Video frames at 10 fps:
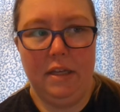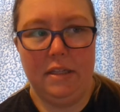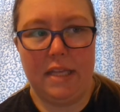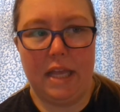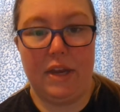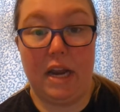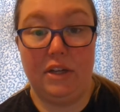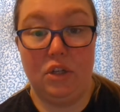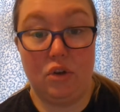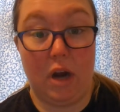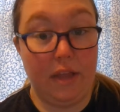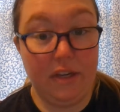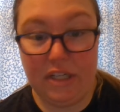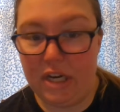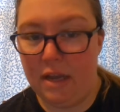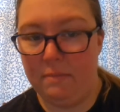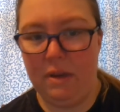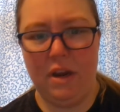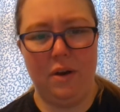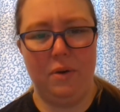said that I should try the gym,
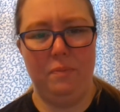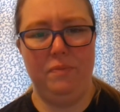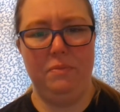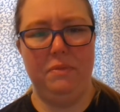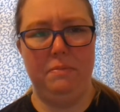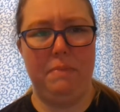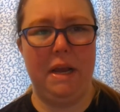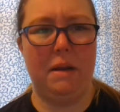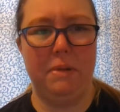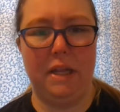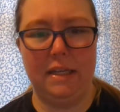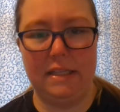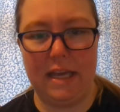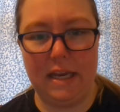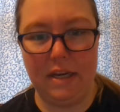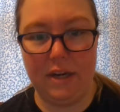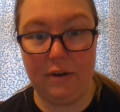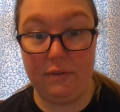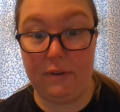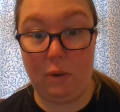pick a place that,
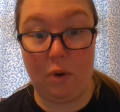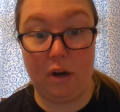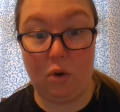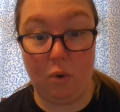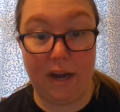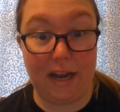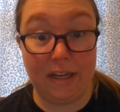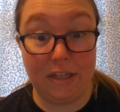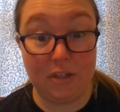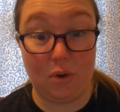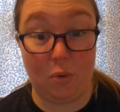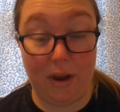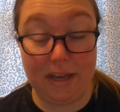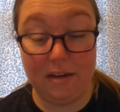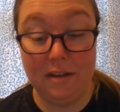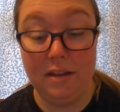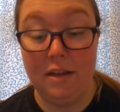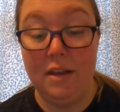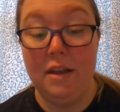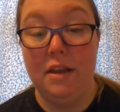if I want to quit, I can just quit.
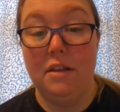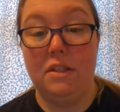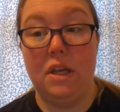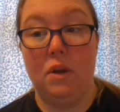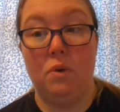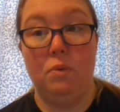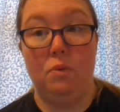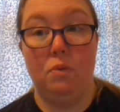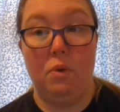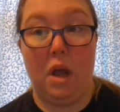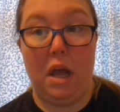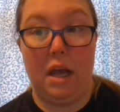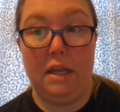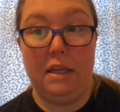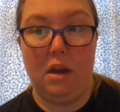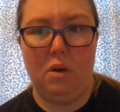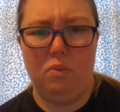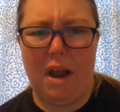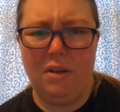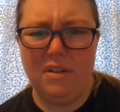So
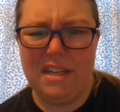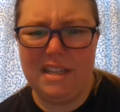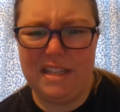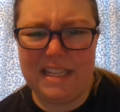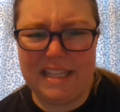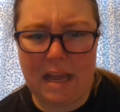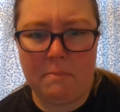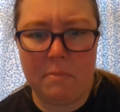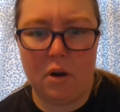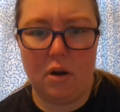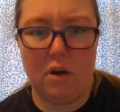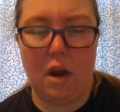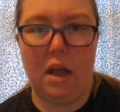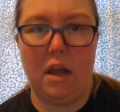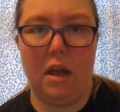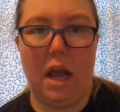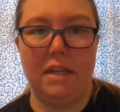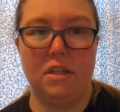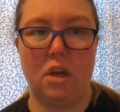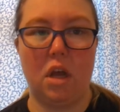around in December, I
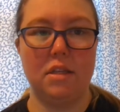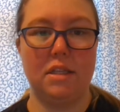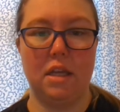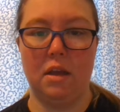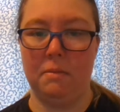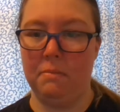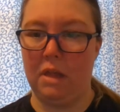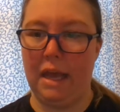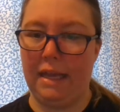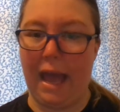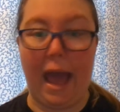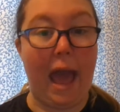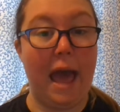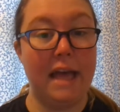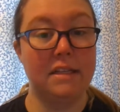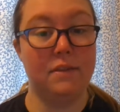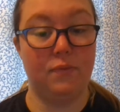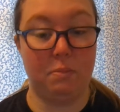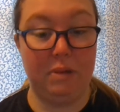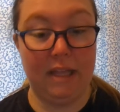saw some ads
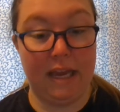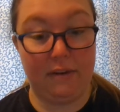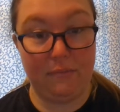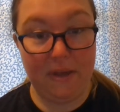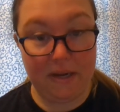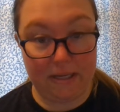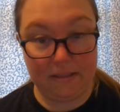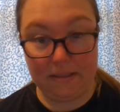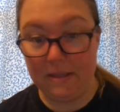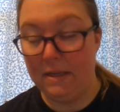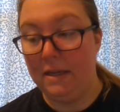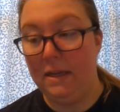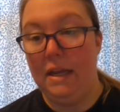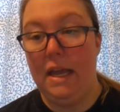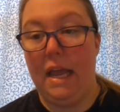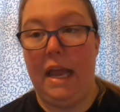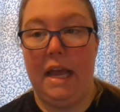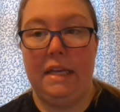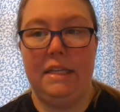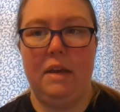for Planet Fitness,
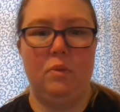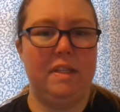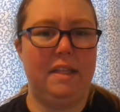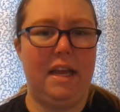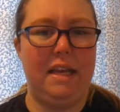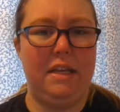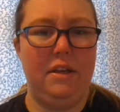and it was a